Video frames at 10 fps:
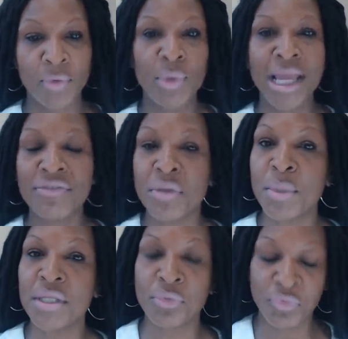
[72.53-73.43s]
We have to
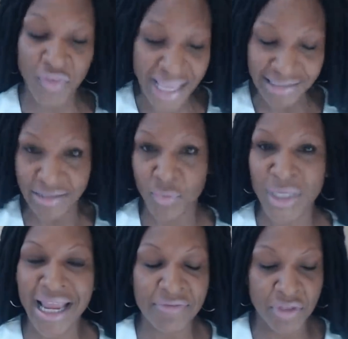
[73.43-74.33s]
be the fence.
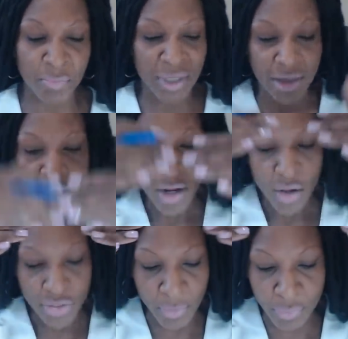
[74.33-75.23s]
We have to be
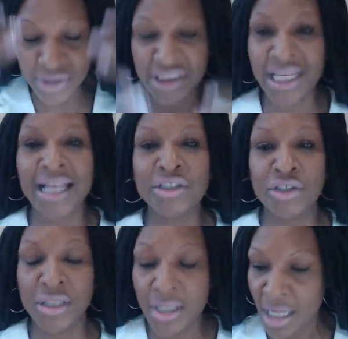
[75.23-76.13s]
the
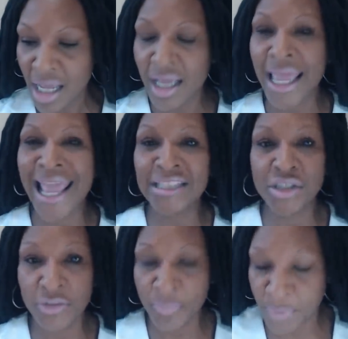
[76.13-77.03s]
protection, a
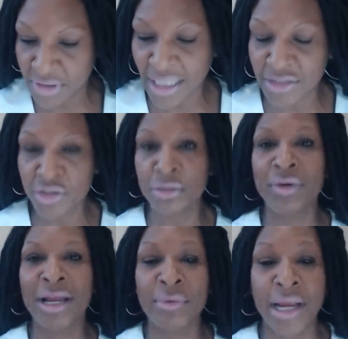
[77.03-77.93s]
hedge of protection
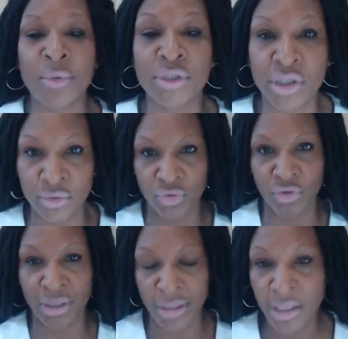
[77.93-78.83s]
around our
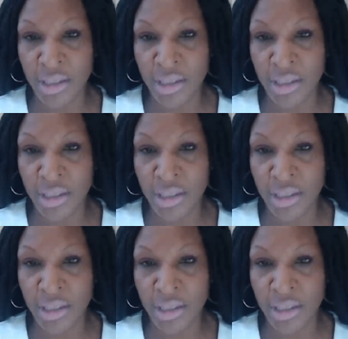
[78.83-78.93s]
children.